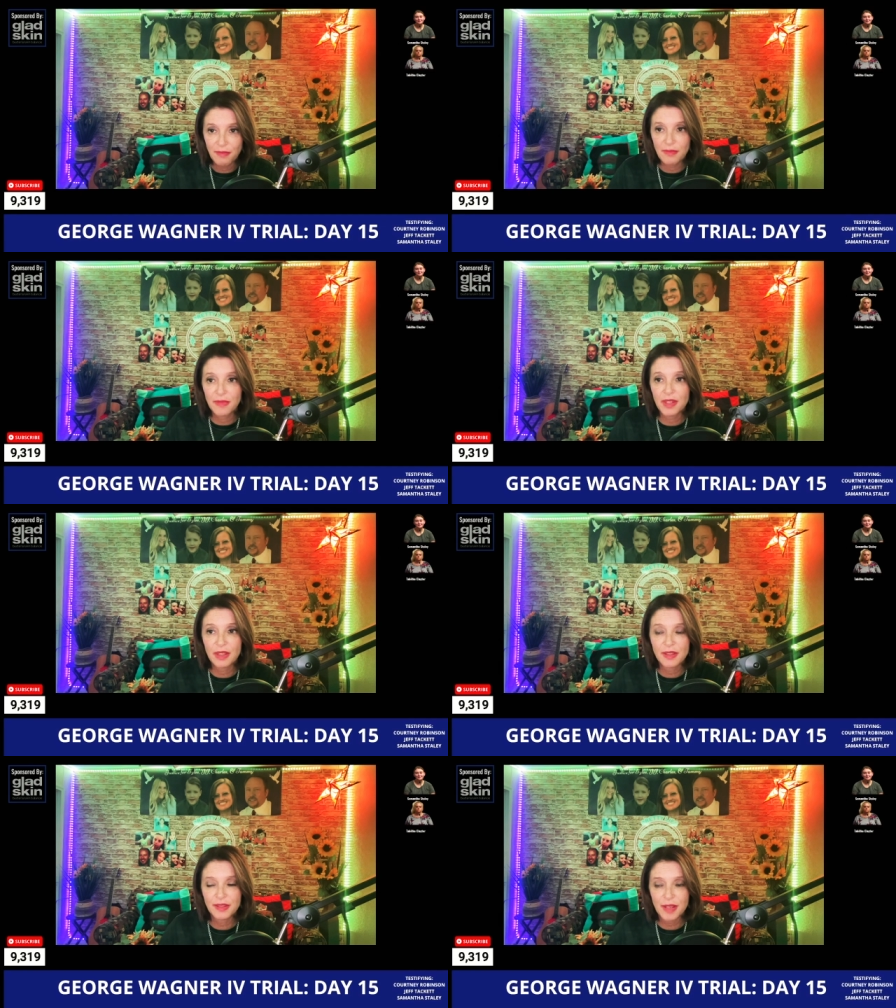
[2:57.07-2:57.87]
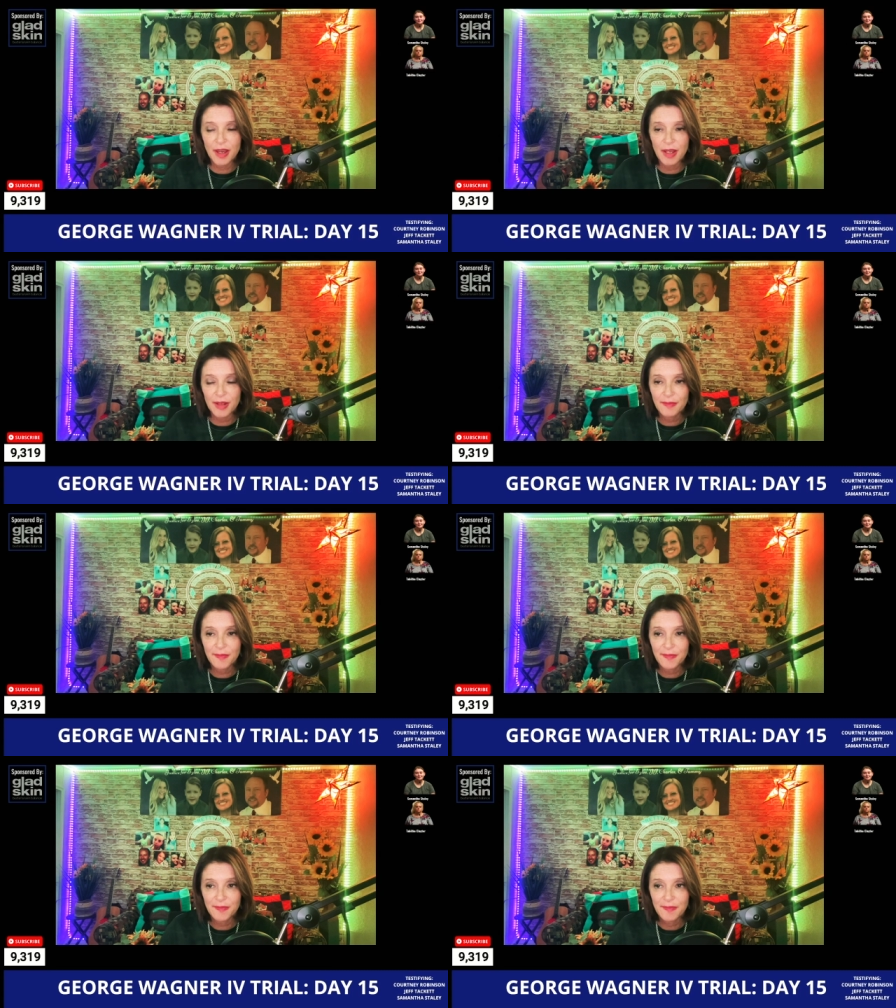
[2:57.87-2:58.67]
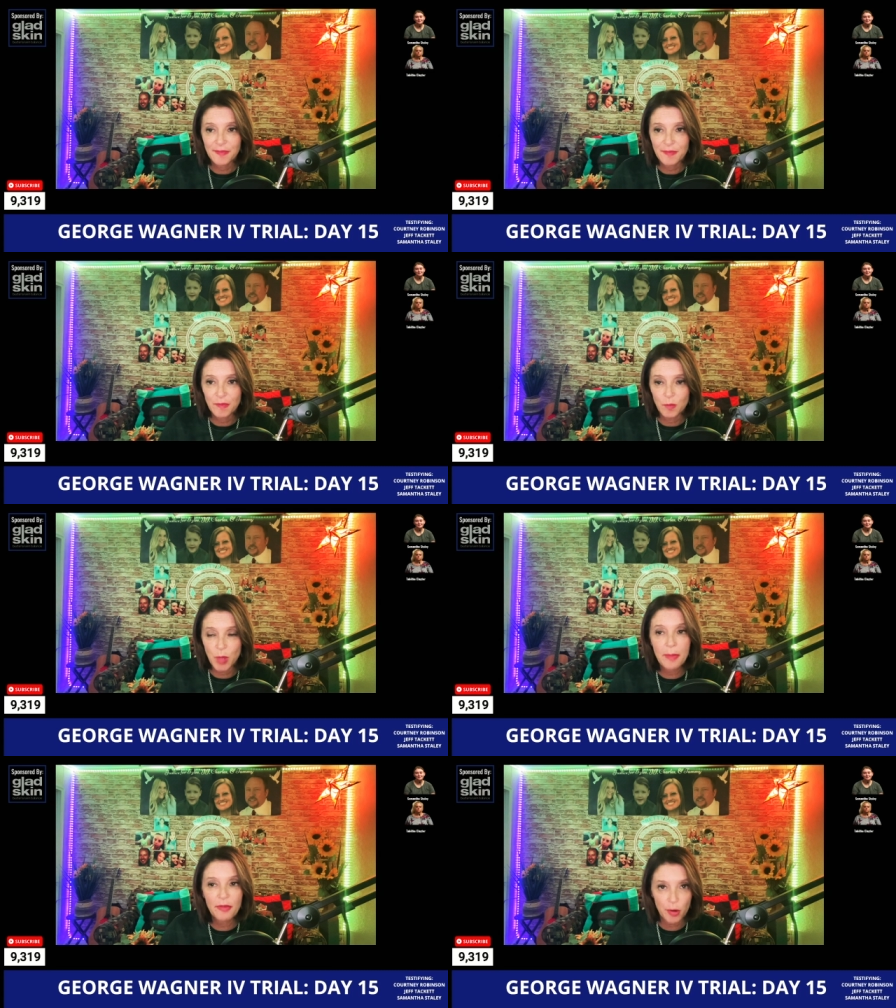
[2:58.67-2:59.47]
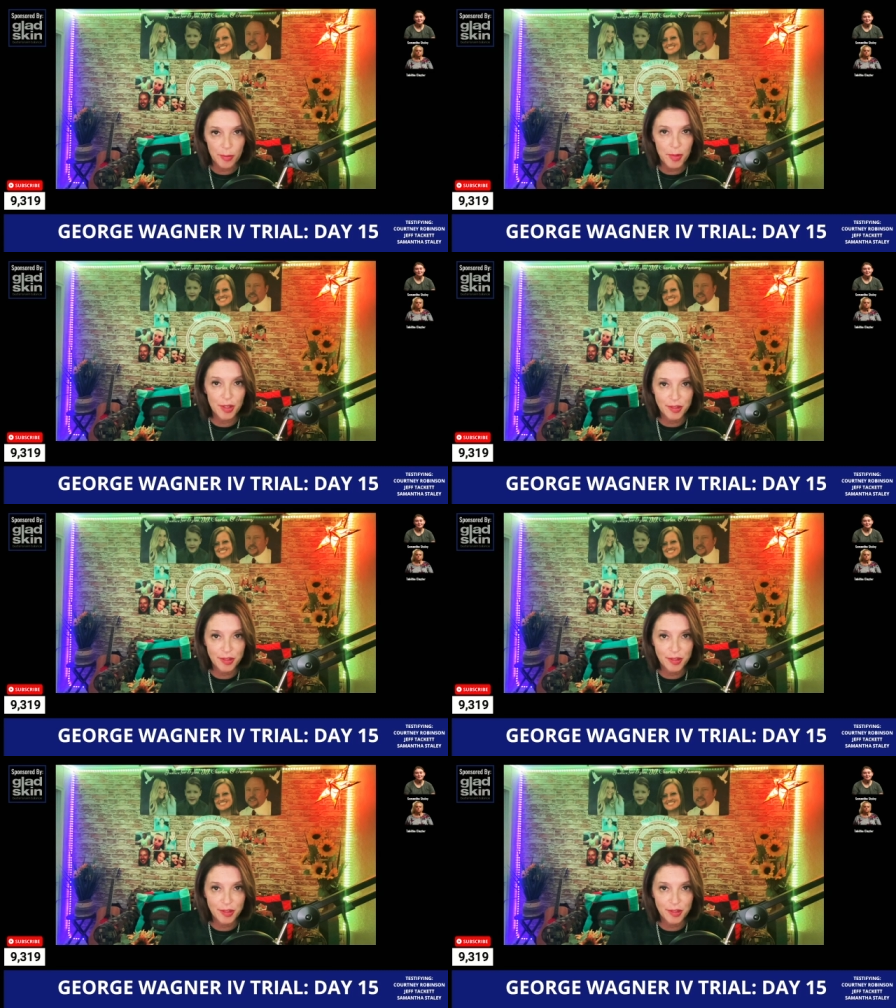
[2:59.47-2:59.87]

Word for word: this, uh, right before the murders